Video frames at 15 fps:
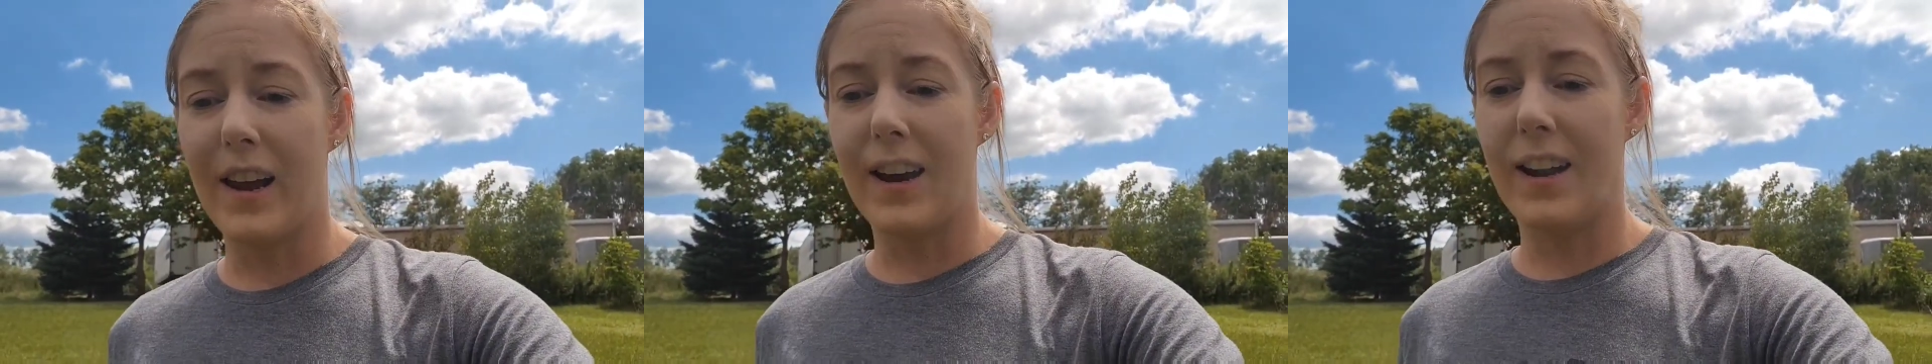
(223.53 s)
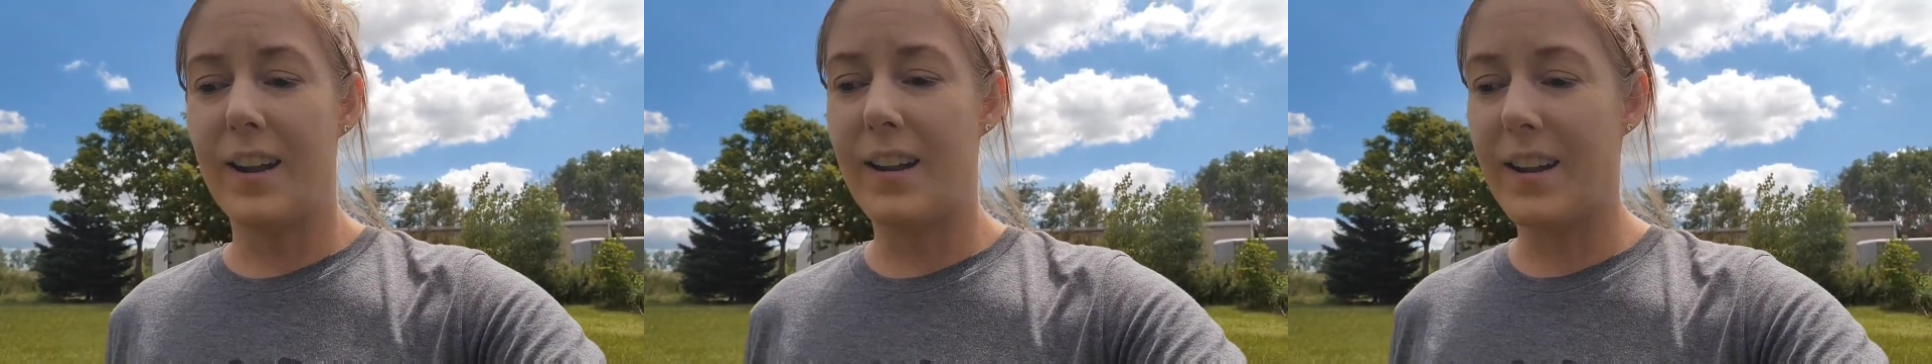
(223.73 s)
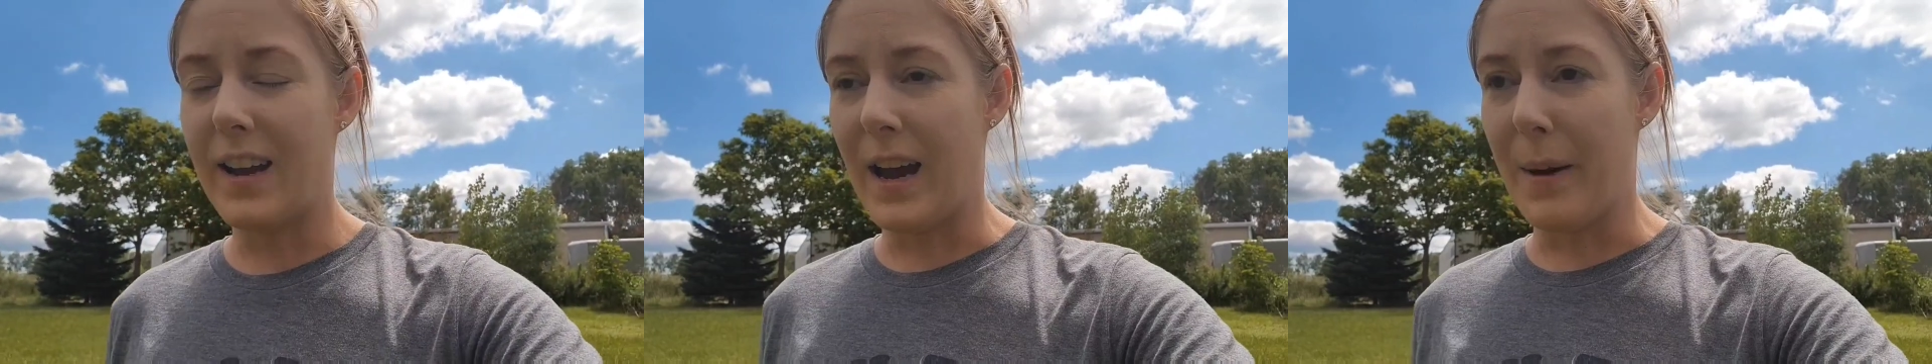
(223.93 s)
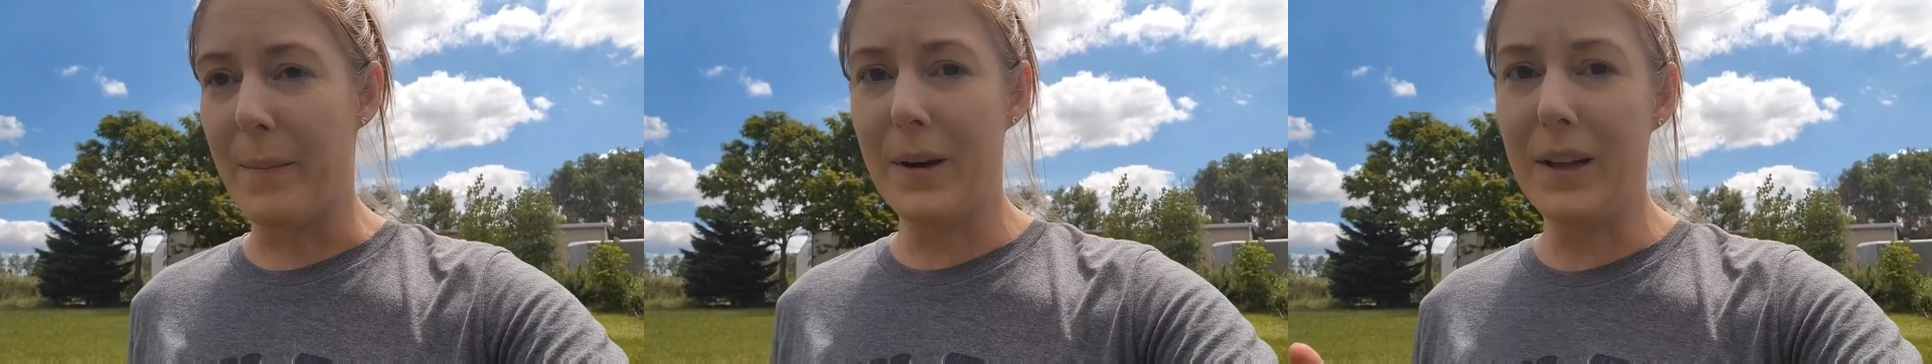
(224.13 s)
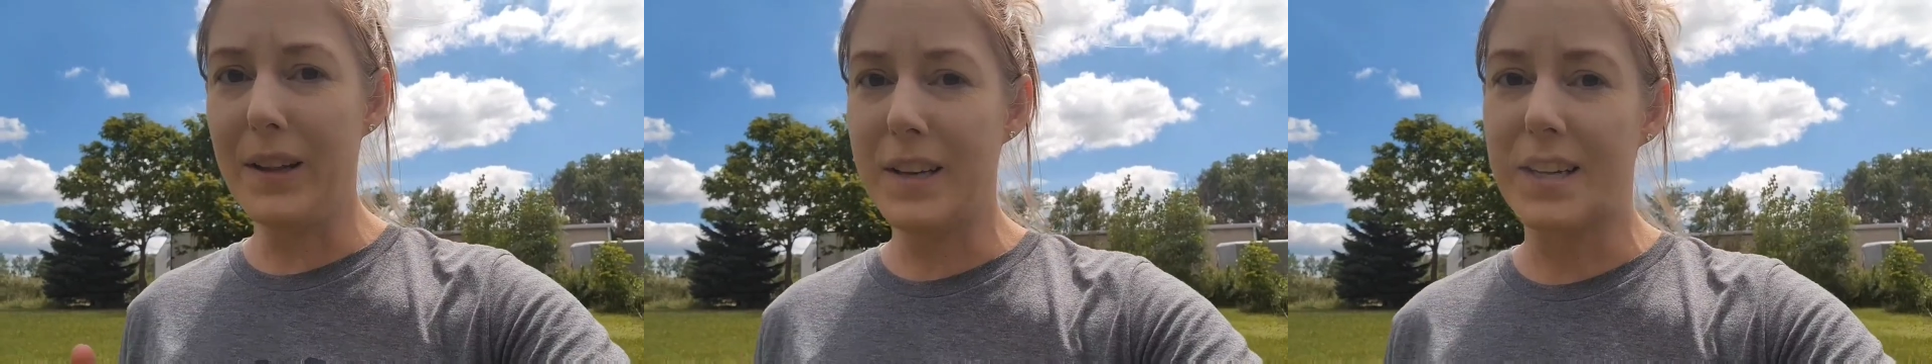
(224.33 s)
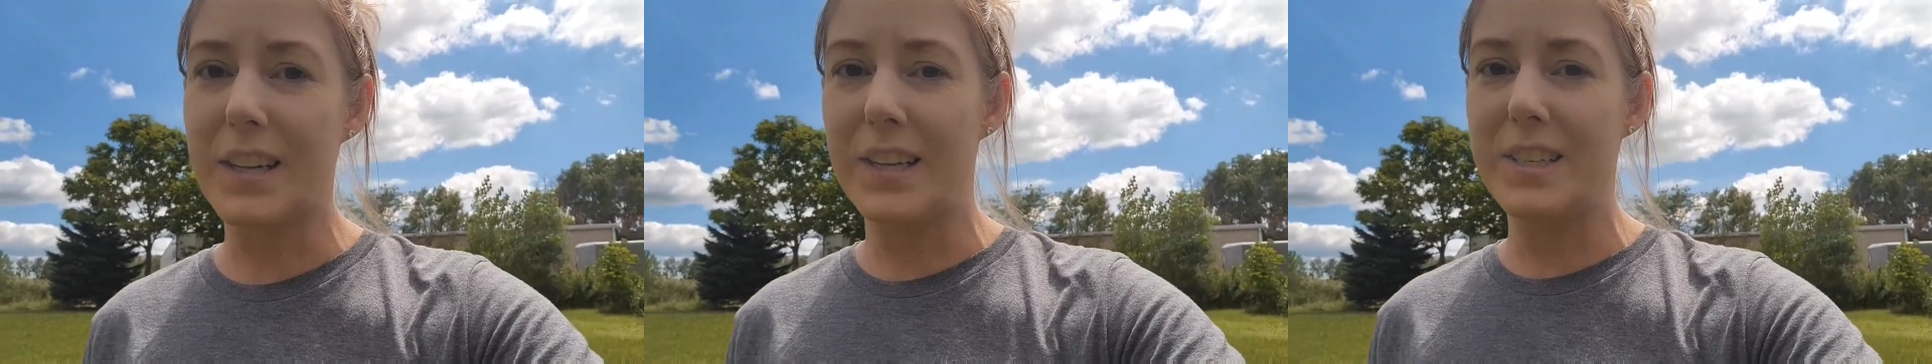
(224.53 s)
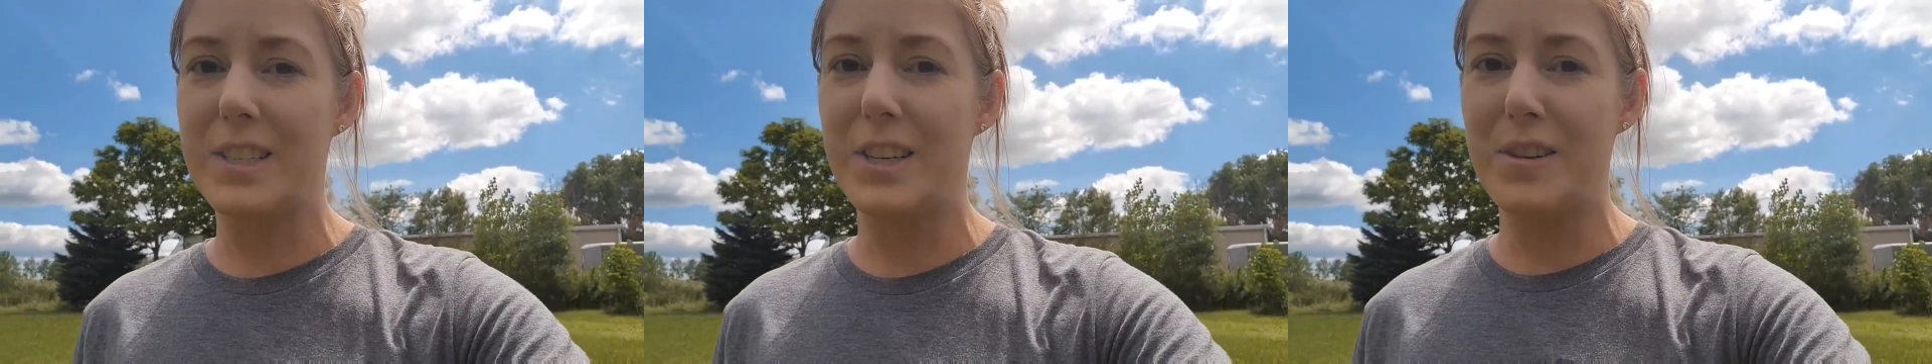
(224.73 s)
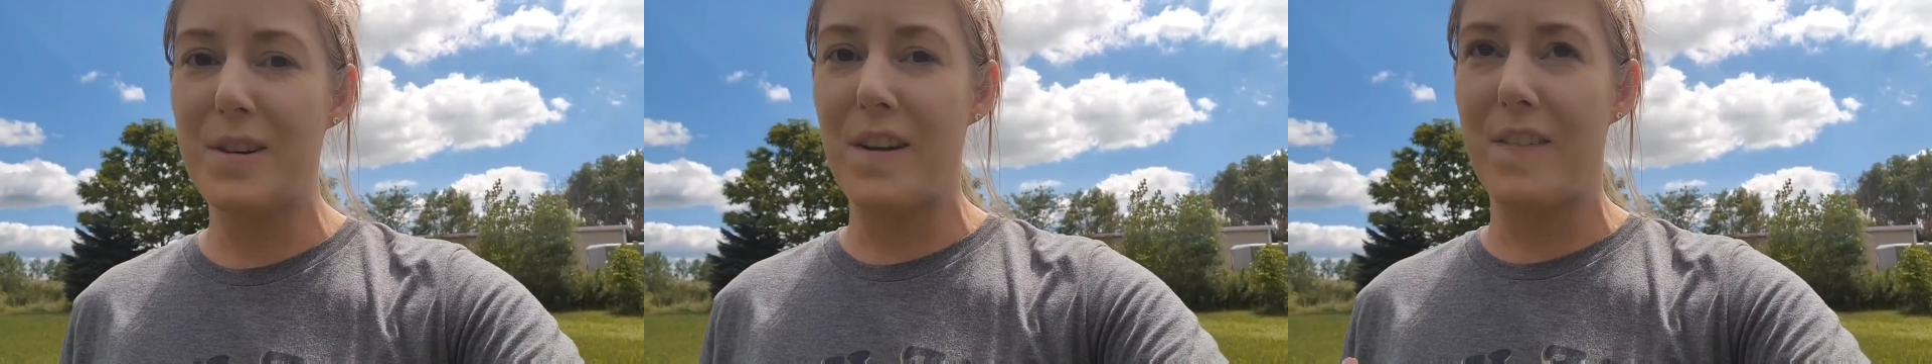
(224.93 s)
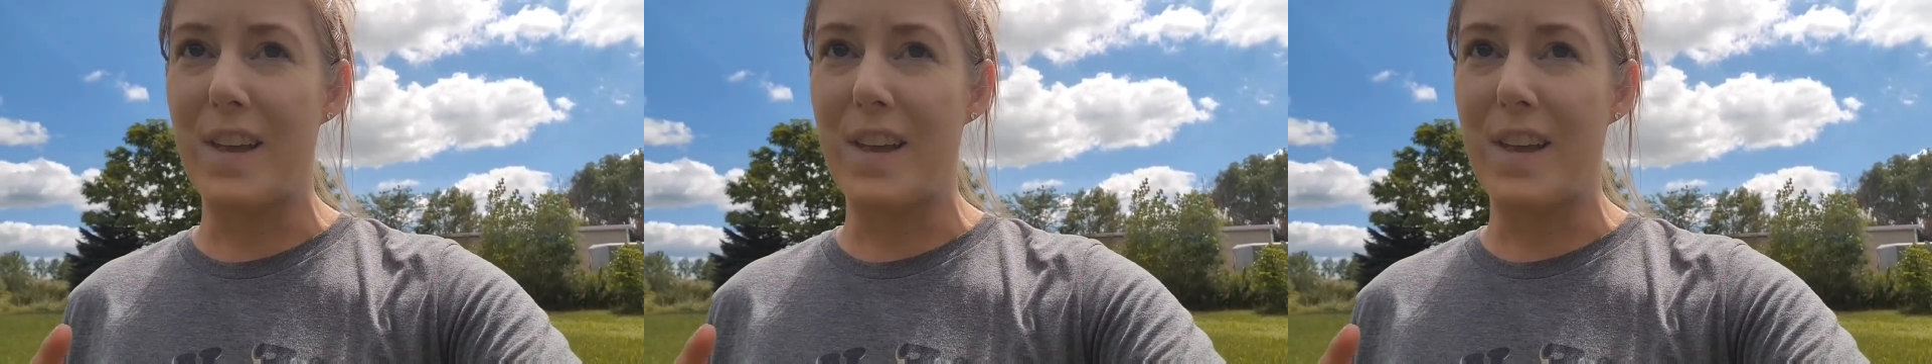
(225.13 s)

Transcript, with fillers: and i'm going to look into